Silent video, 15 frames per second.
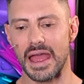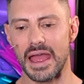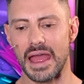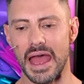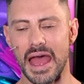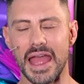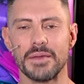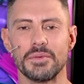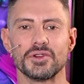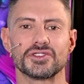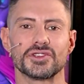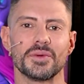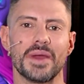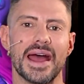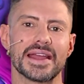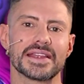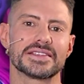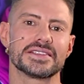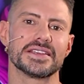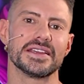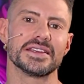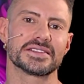able to
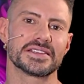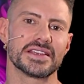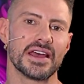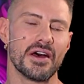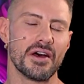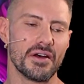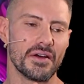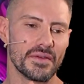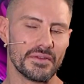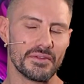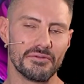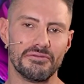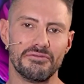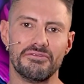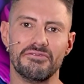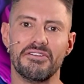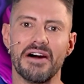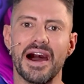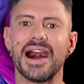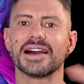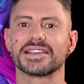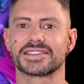access
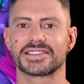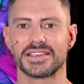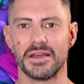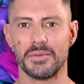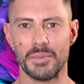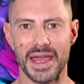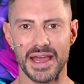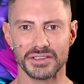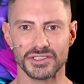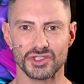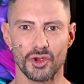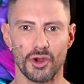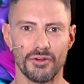vast amounts of